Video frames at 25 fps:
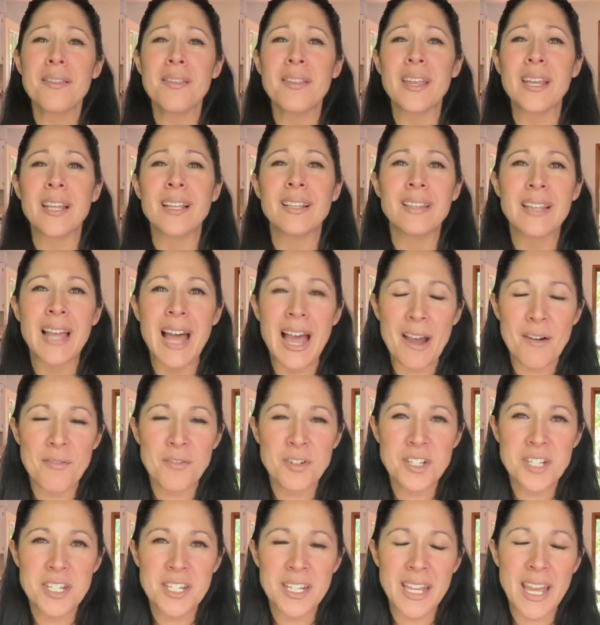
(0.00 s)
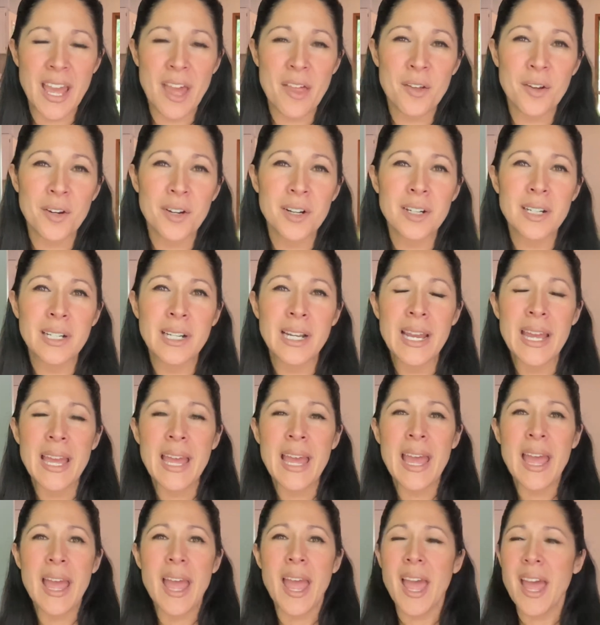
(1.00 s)
They laughed together.
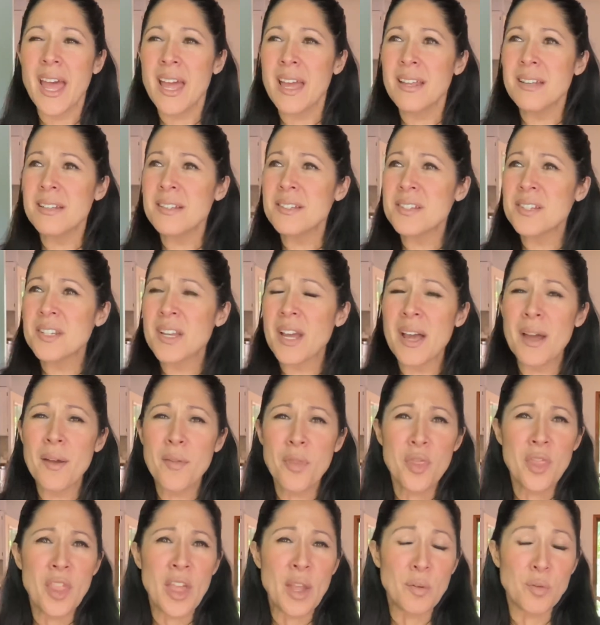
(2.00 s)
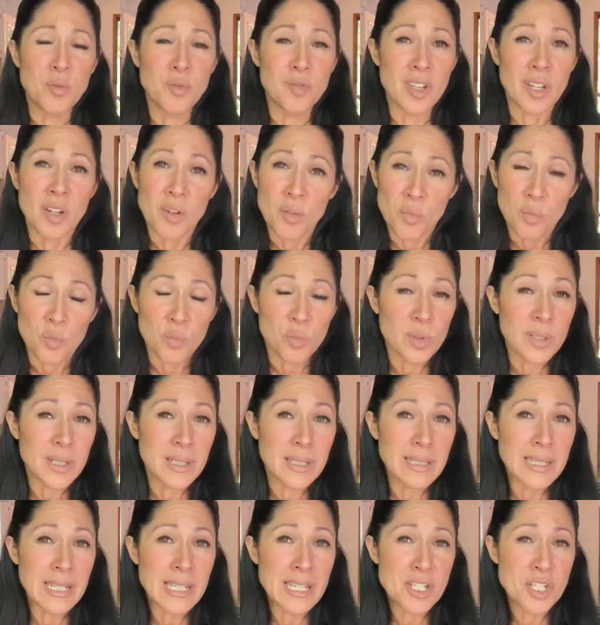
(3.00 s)
And
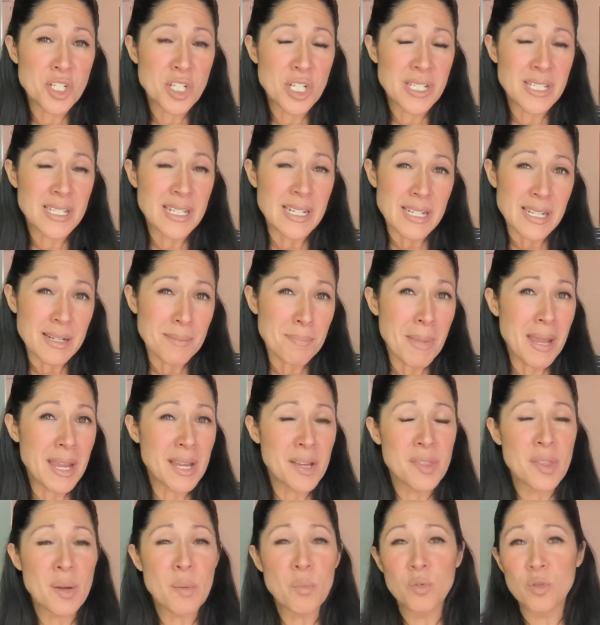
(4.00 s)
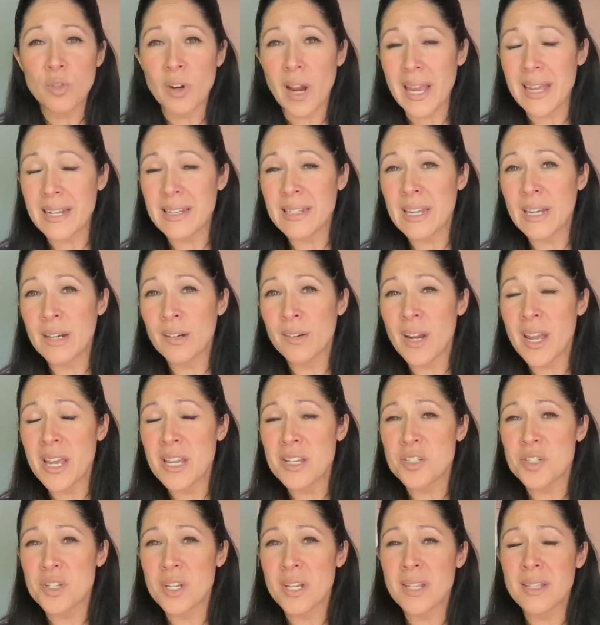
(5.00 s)
she didn't make them write
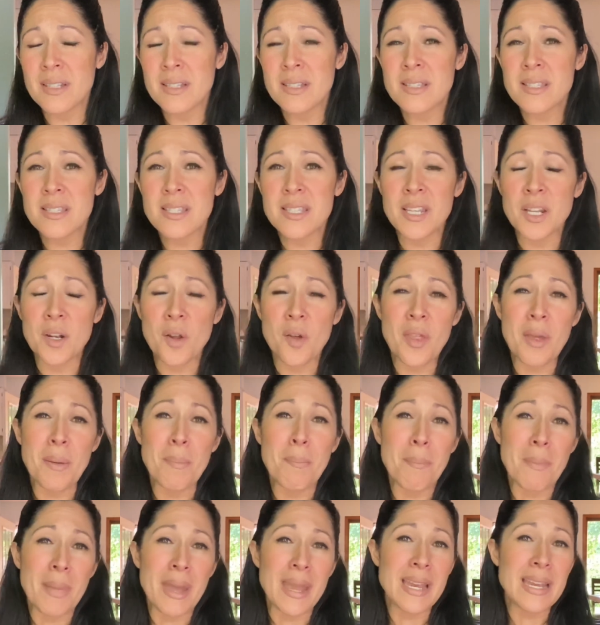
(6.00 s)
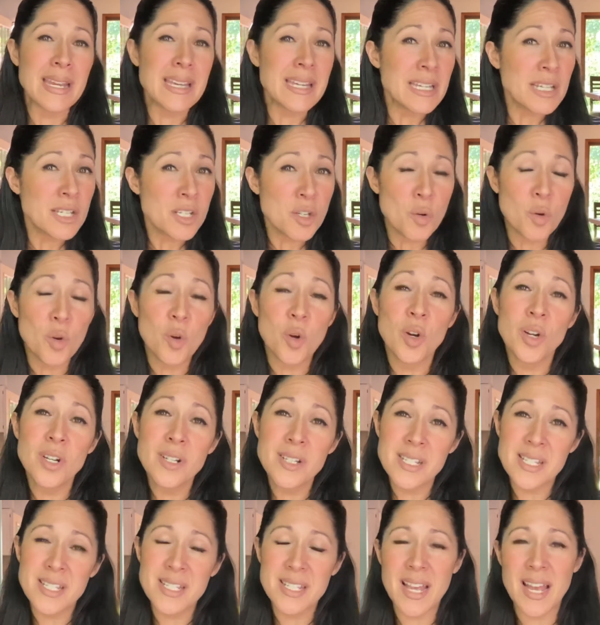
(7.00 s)
narrations. You could
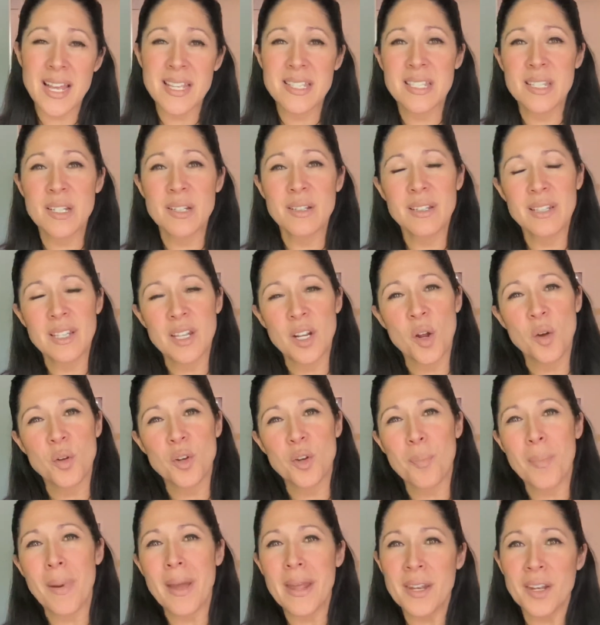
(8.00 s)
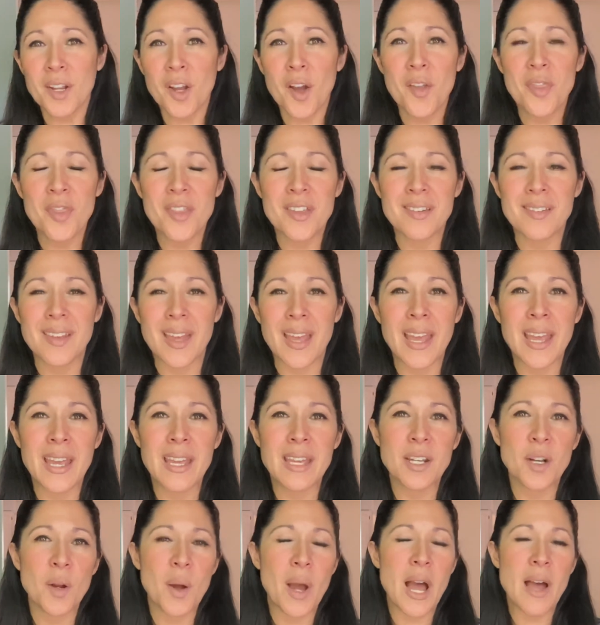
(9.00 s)
discuss it, depending on the
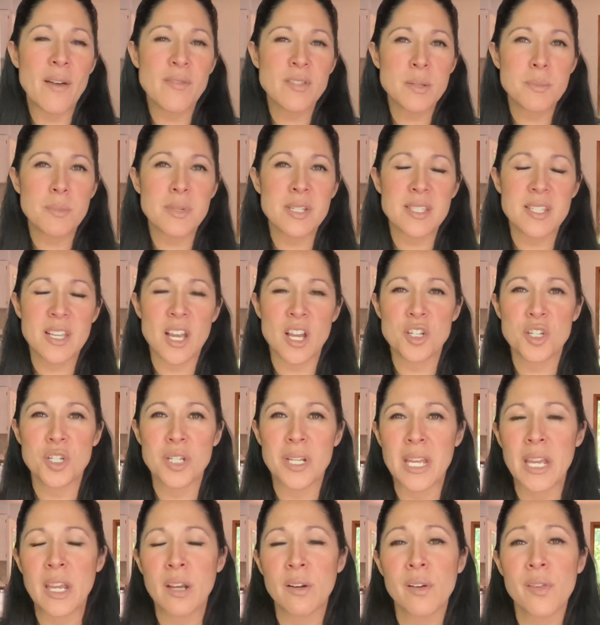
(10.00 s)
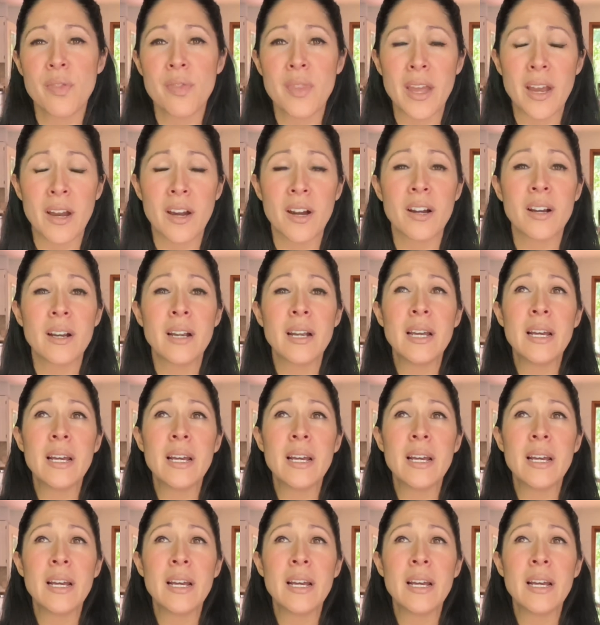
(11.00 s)
day, have some discussion here and there.